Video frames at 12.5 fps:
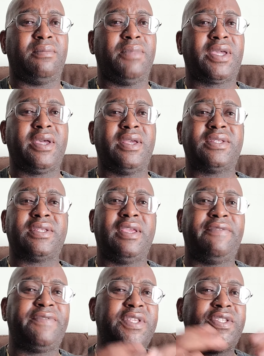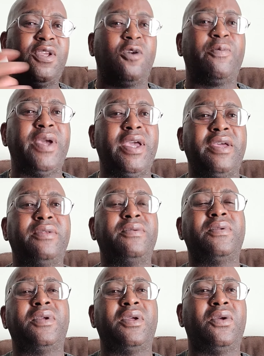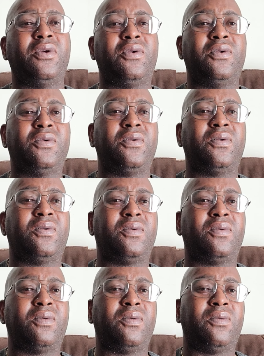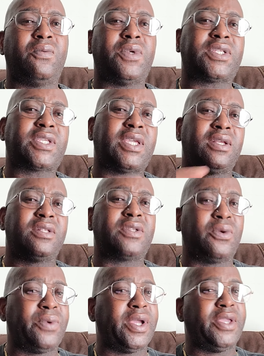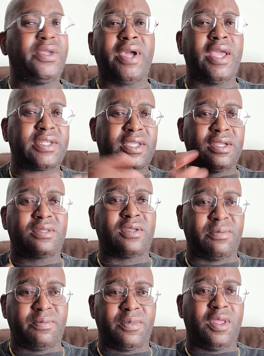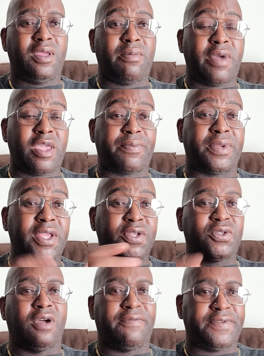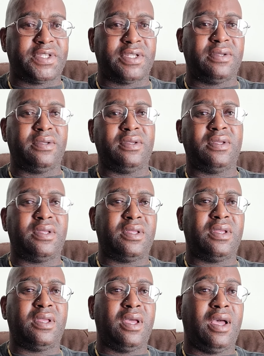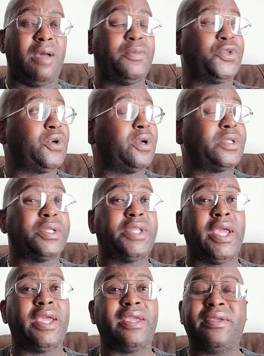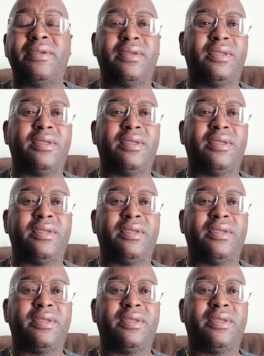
Because if this young man was killed the way you guys killed him by a police officer, I'm sure today